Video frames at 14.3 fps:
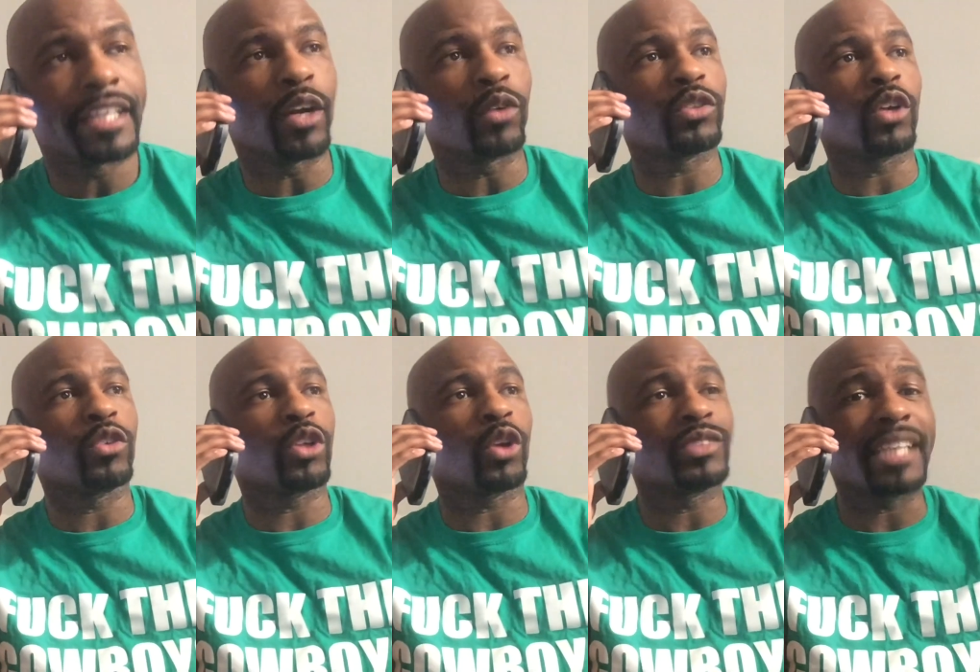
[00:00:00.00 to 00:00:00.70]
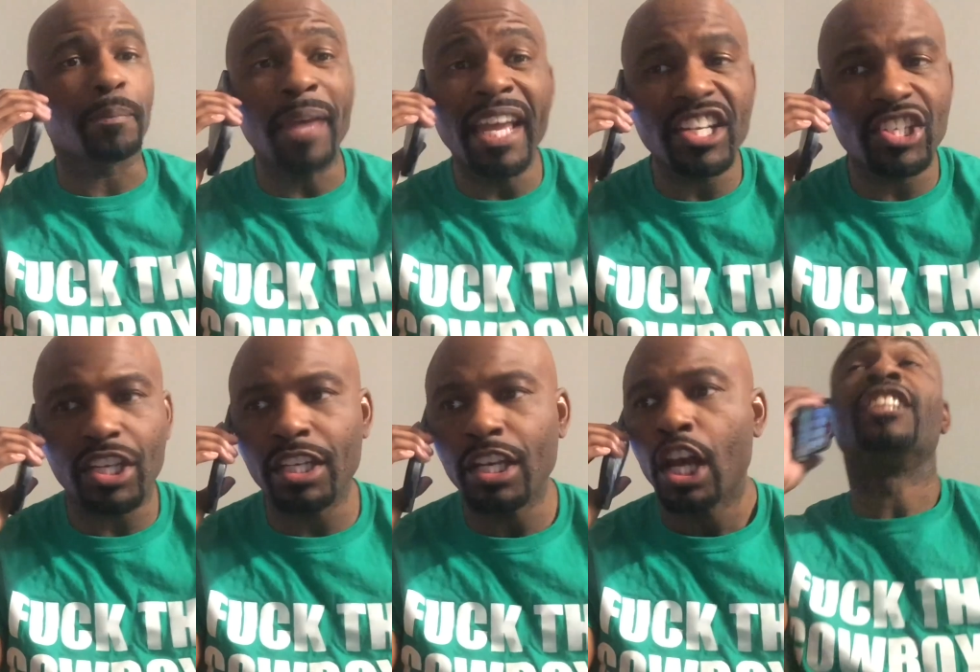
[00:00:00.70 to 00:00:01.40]
Don't say
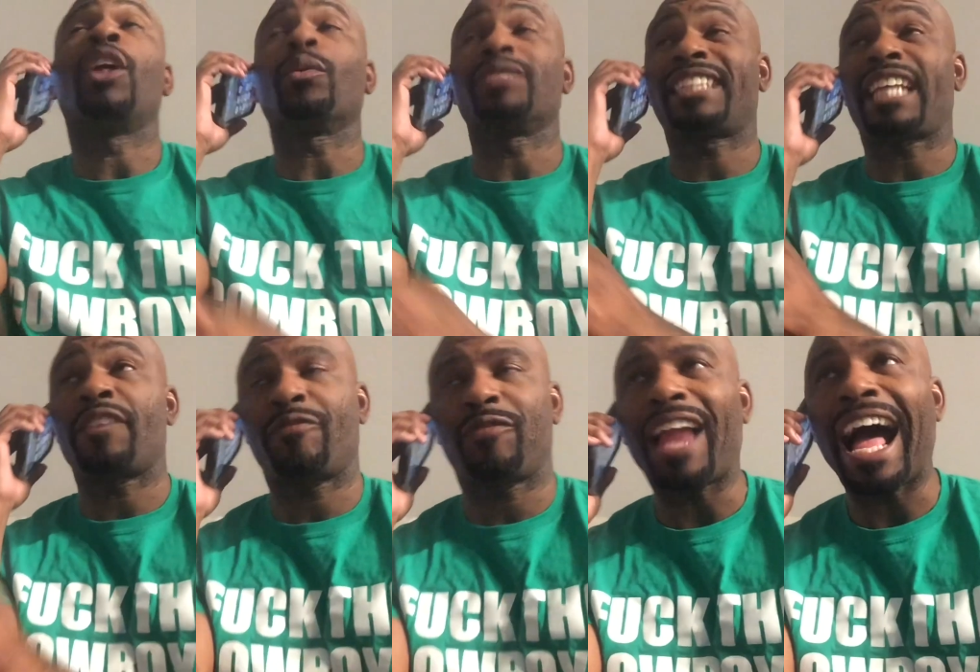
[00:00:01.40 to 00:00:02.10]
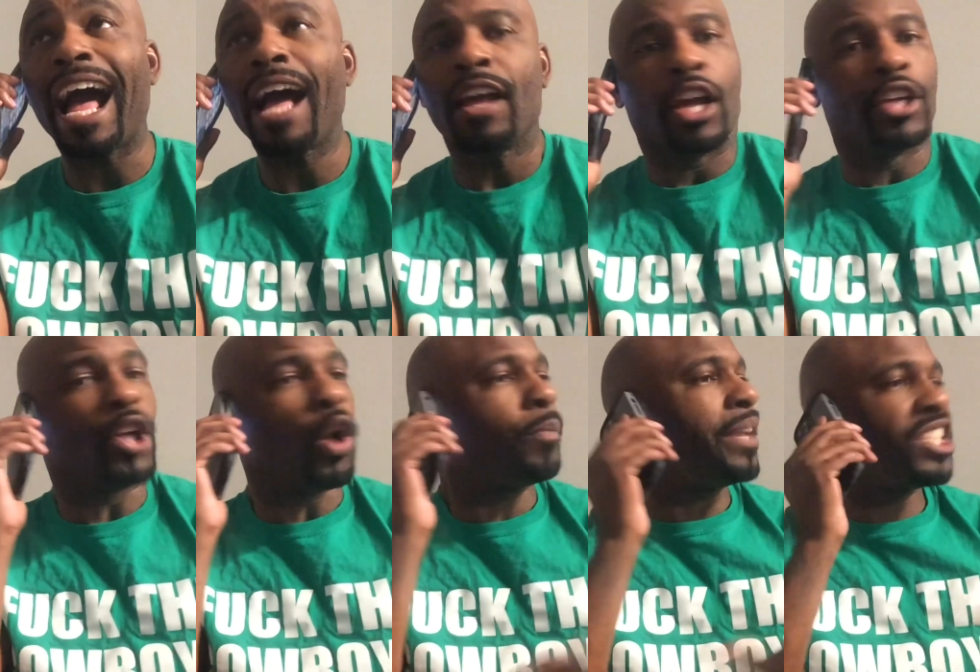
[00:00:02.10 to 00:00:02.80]
pigeon. Don't say fly.
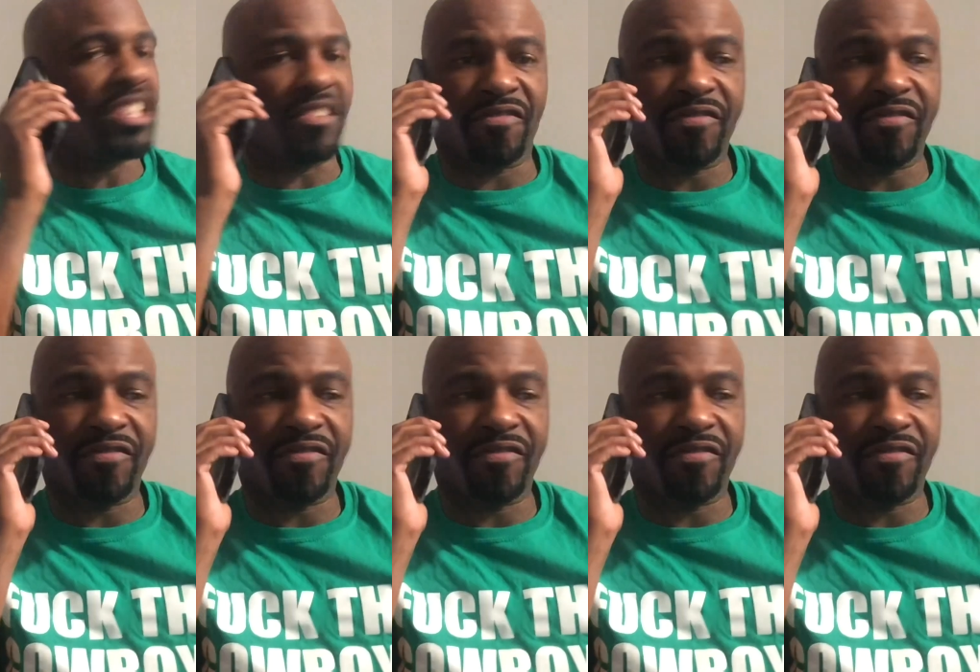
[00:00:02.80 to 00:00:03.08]
Don't mention